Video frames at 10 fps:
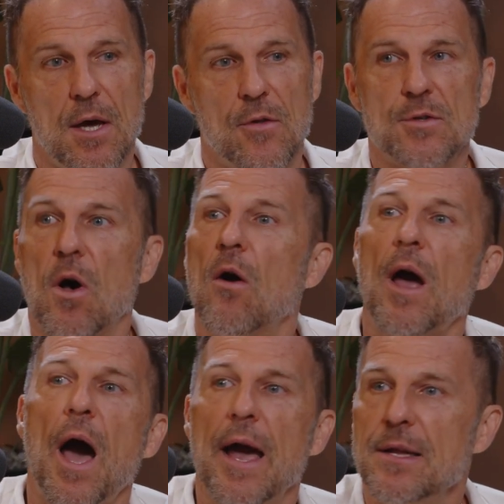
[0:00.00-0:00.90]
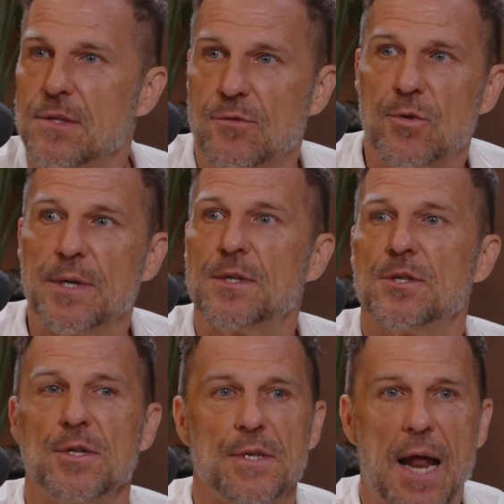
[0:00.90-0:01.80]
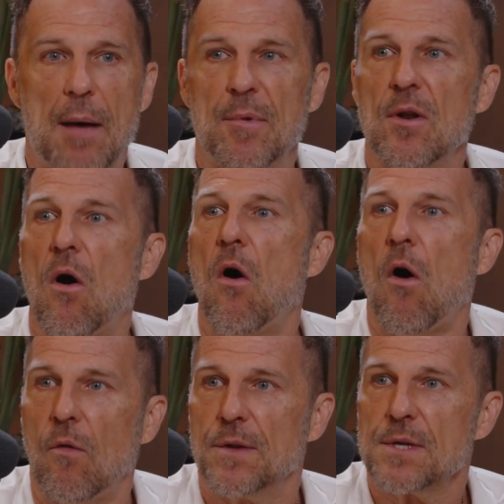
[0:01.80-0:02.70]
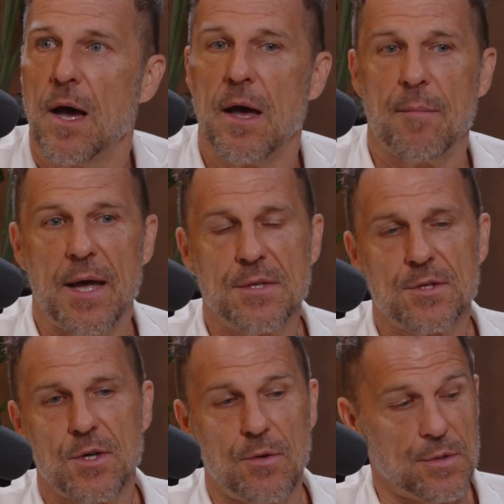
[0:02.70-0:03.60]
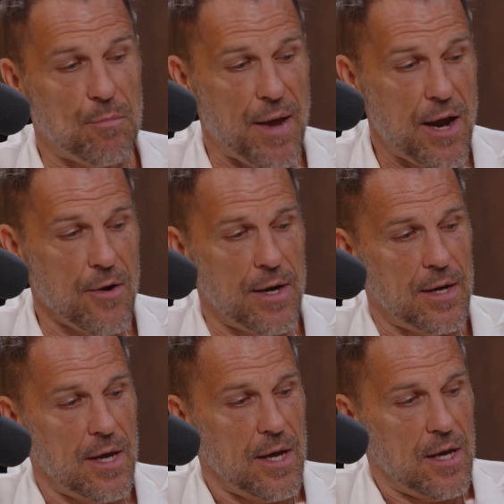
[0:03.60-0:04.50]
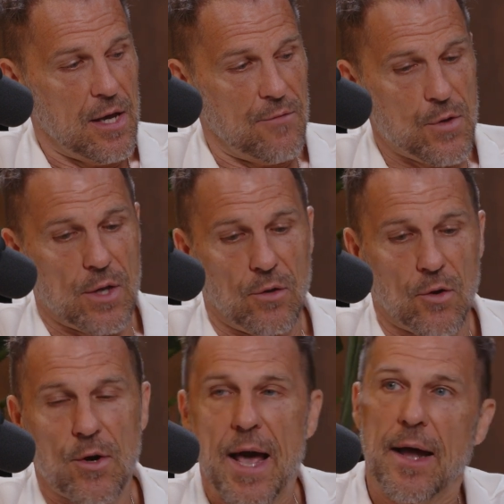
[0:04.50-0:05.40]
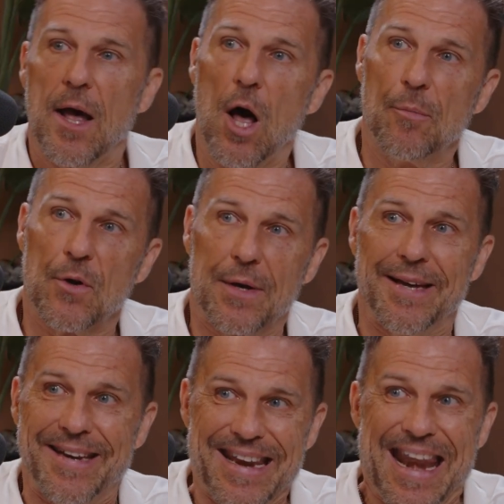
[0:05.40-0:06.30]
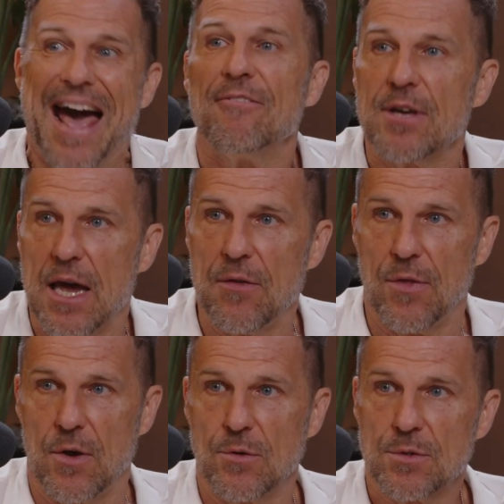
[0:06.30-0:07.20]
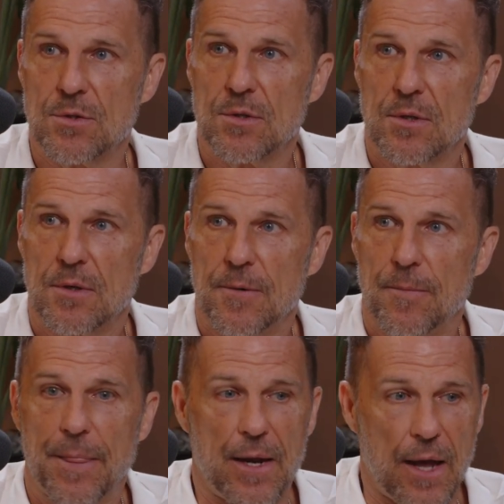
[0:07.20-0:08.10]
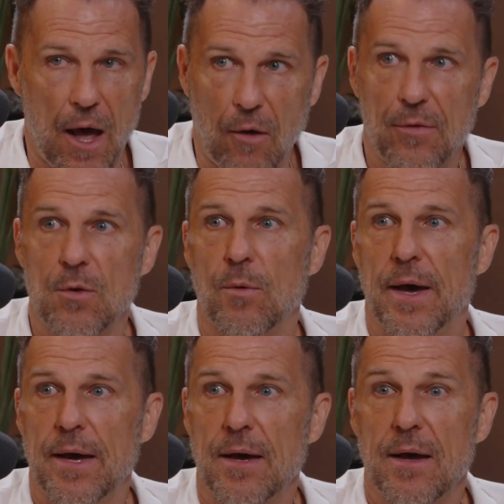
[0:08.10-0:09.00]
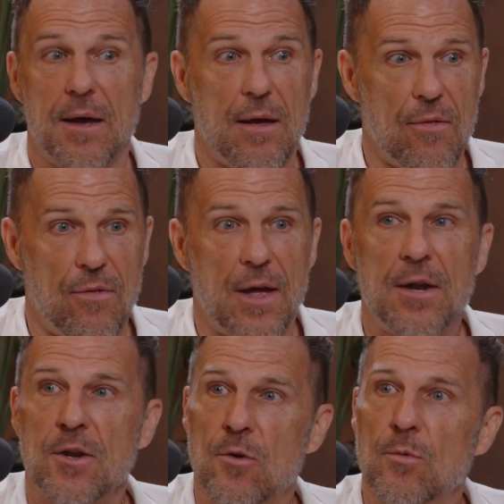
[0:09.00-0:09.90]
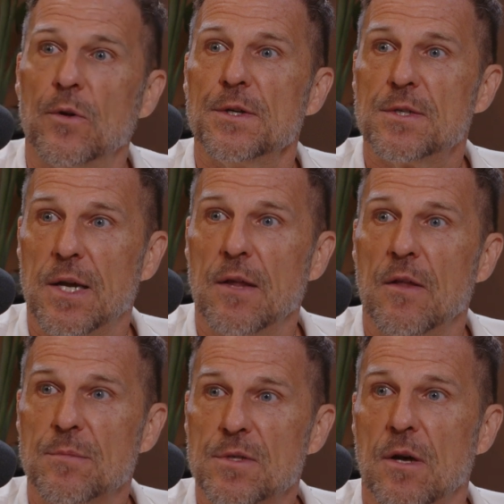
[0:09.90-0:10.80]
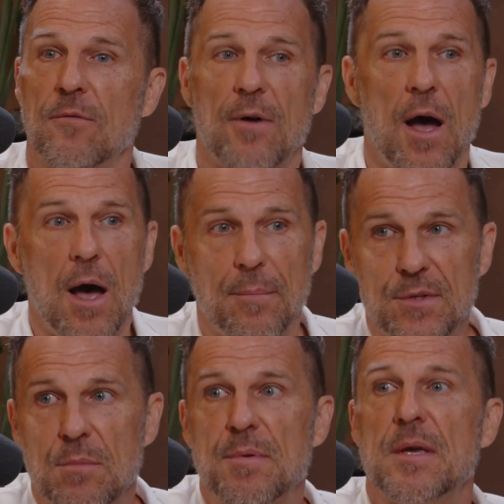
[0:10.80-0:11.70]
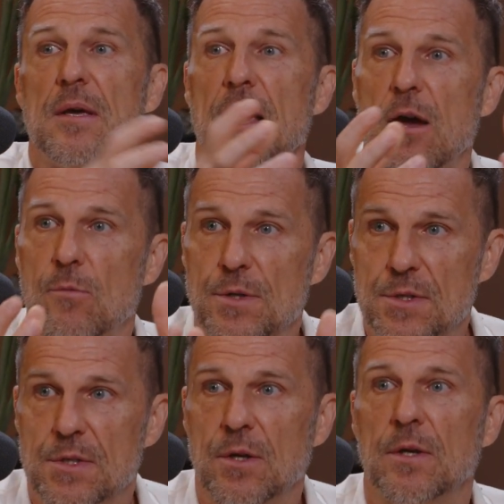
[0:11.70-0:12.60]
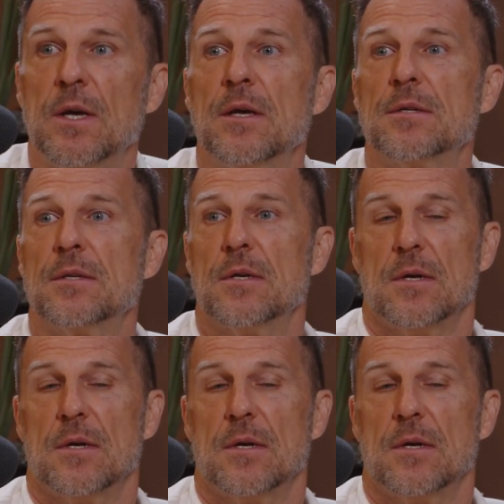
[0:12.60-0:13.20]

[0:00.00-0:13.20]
There's all kinds of transitions that happen all the time. And so as a parent, if you can learn how to help your kid navigate those in a healthy way, then you're really setting themselves up to be a resilient,